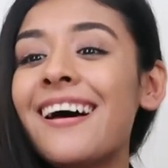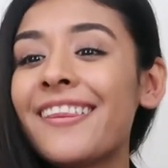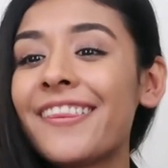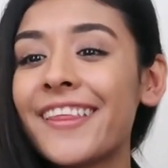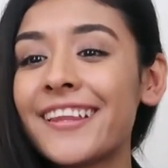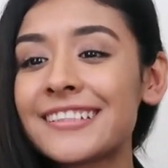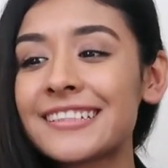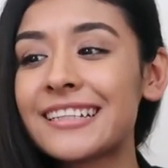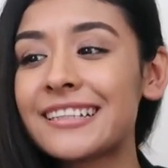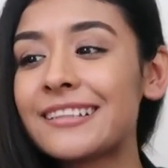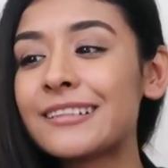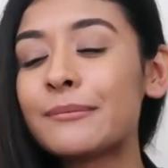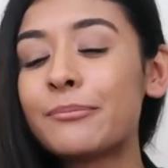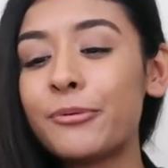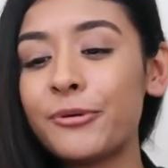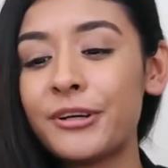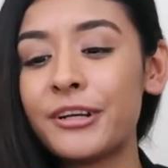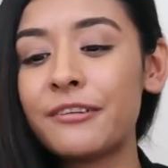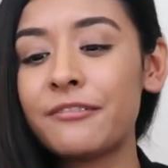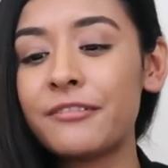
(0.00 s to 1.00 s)
That's kind of the
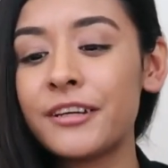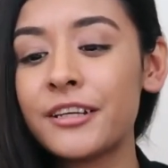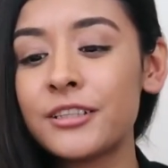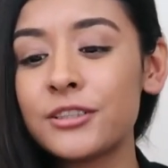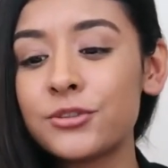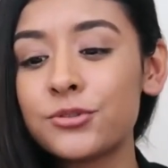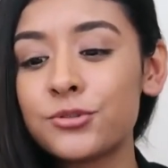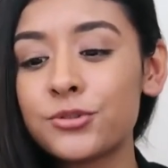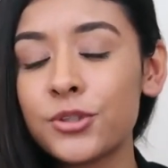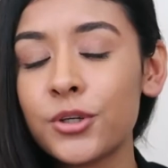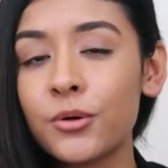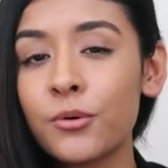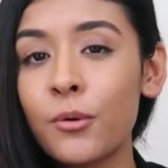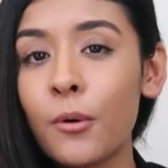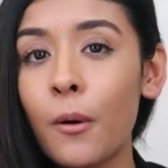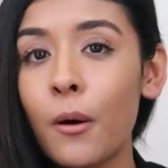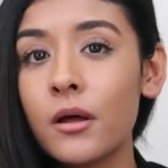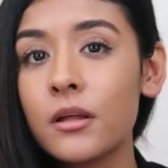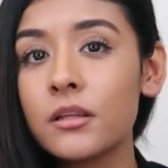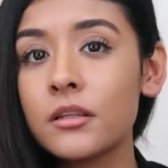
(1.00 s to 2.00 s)
point of it. So